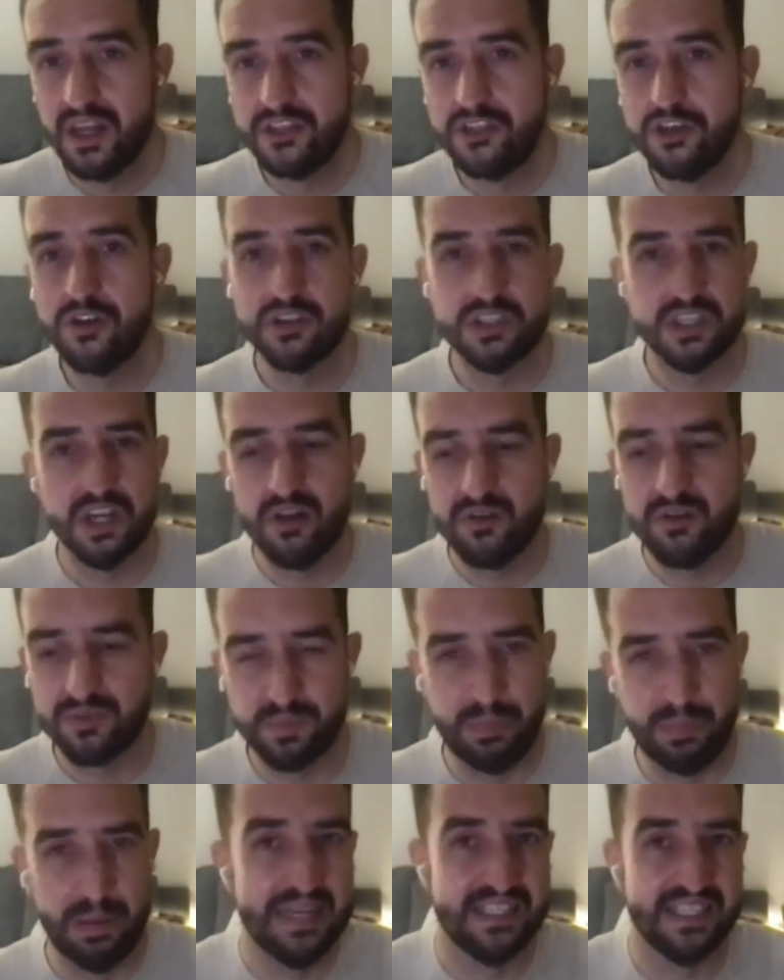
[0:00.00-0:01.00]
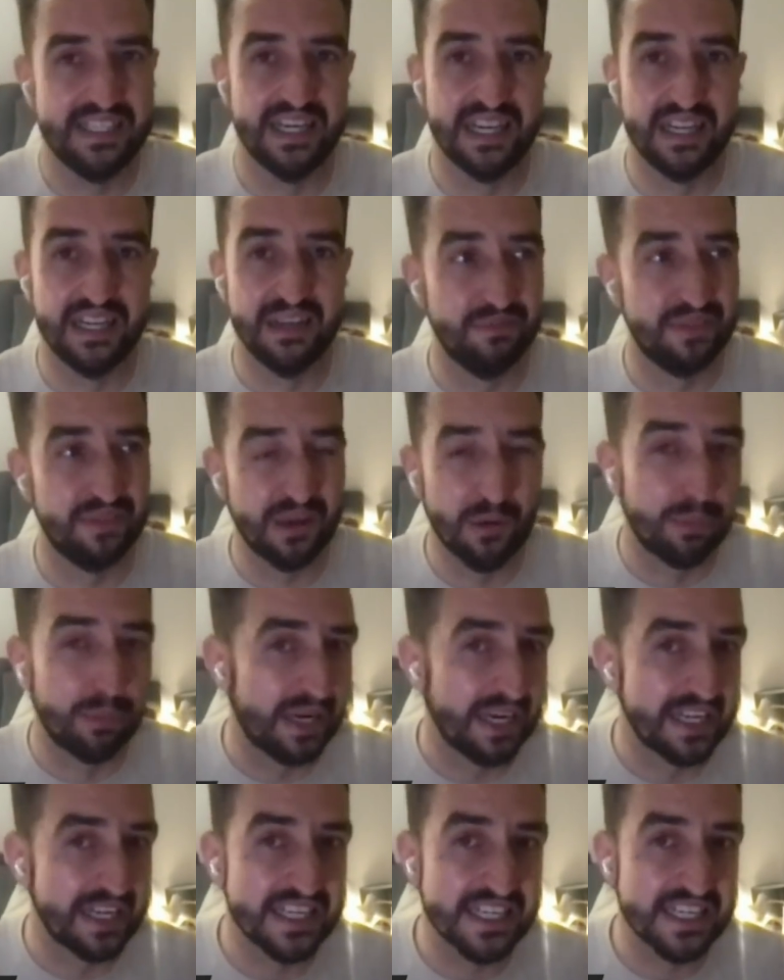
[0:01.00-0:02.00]
John Stones, basically, they were
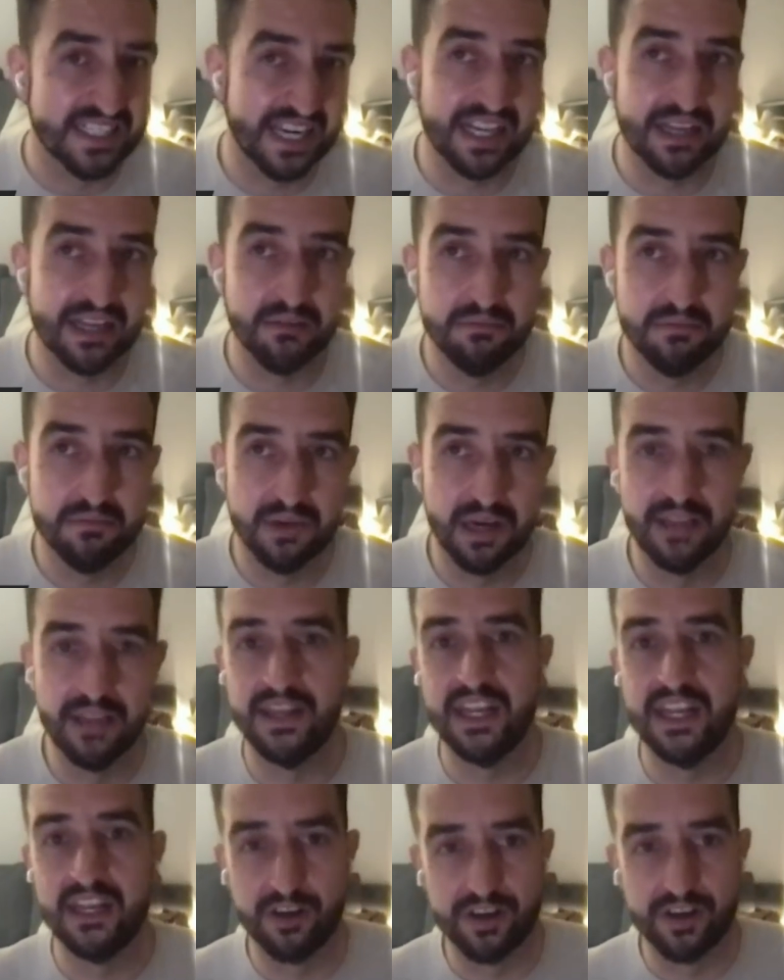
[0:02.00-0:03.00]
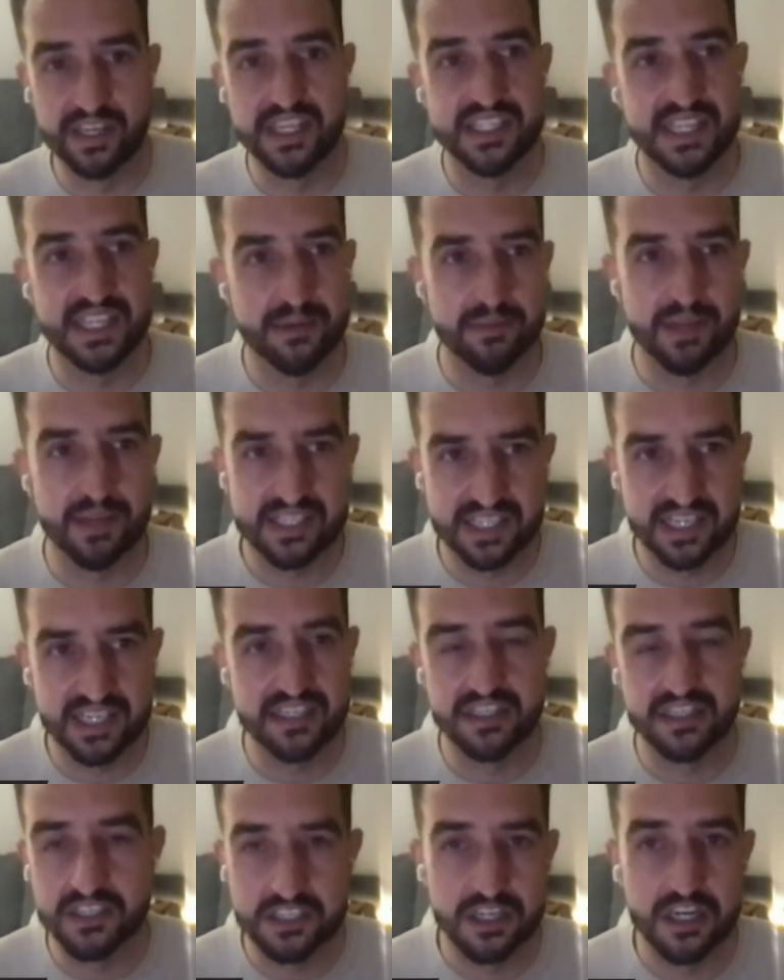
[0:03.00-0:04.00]
planning to sell him, and then he got in the team last
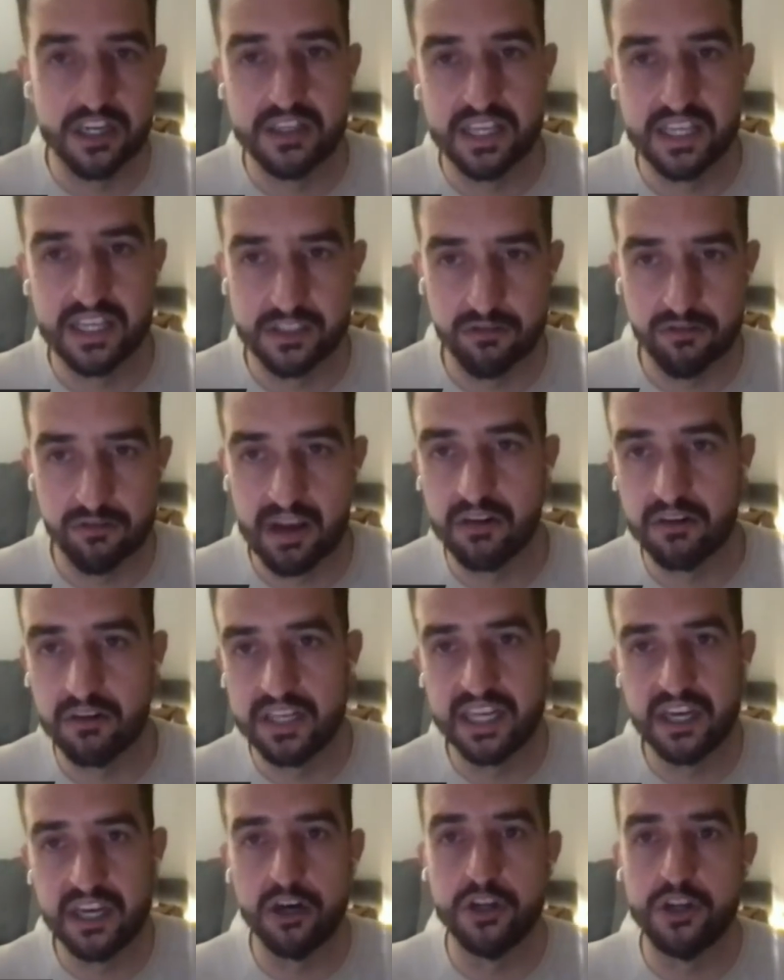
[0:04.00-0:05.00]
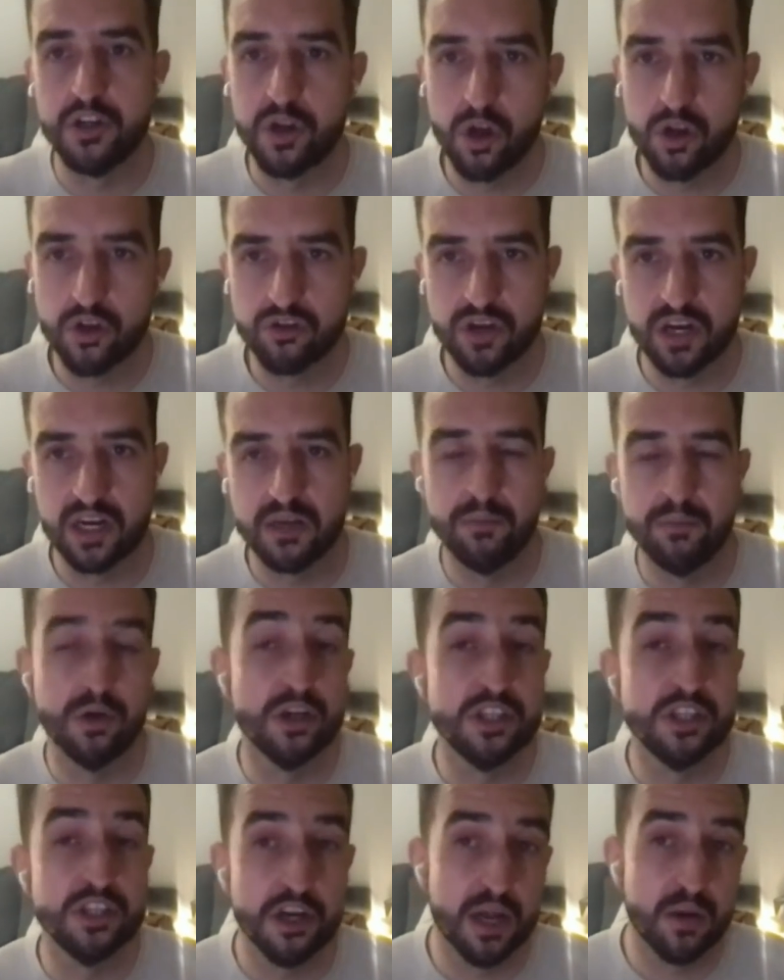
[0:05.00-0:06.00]
season, turned things around, and he got a new contract
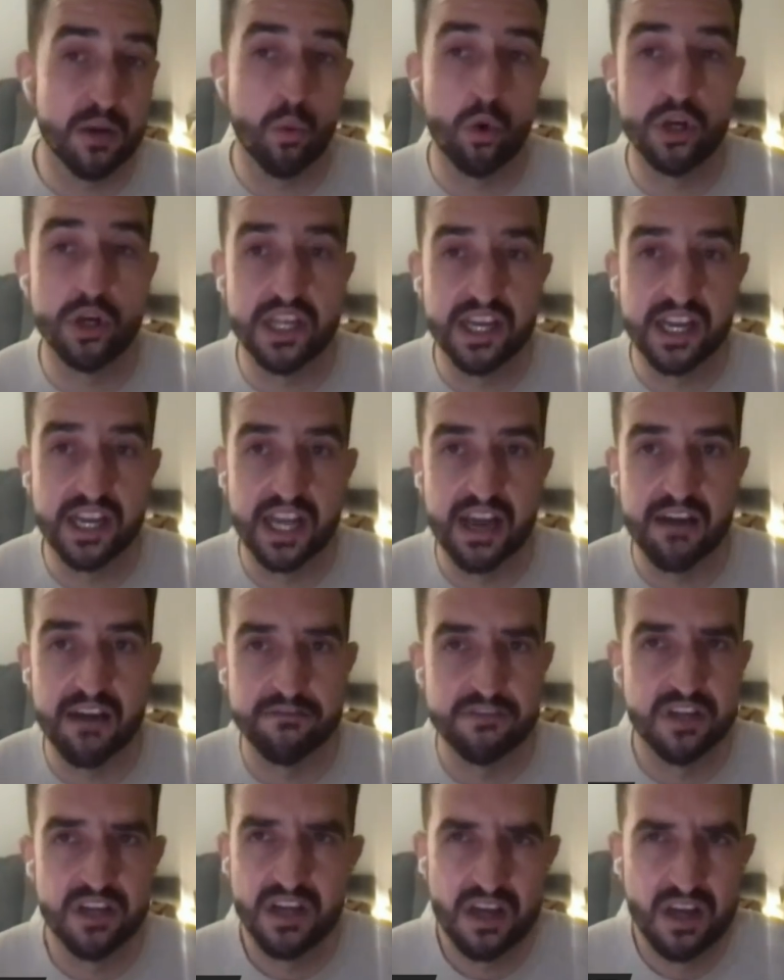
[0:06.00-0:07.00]
because he only had 1 year left.